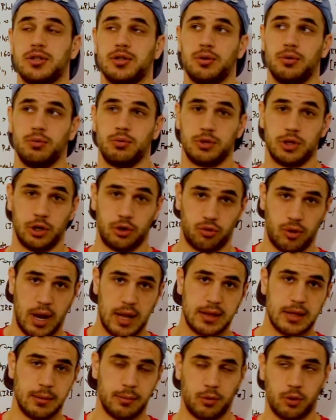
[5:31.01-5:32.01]
to
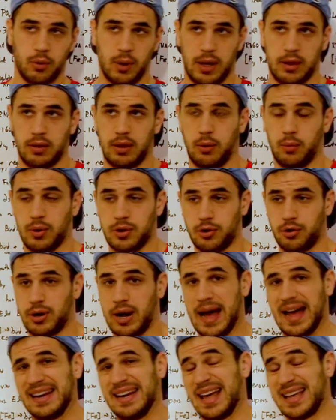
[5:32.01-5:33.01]
degrade them quickly when they're
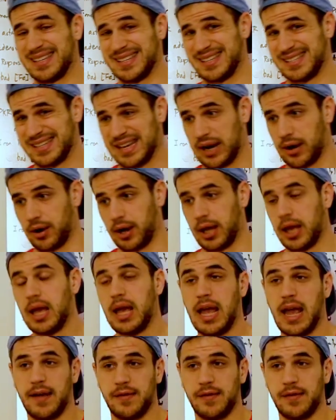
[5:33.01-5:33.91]
not necessary,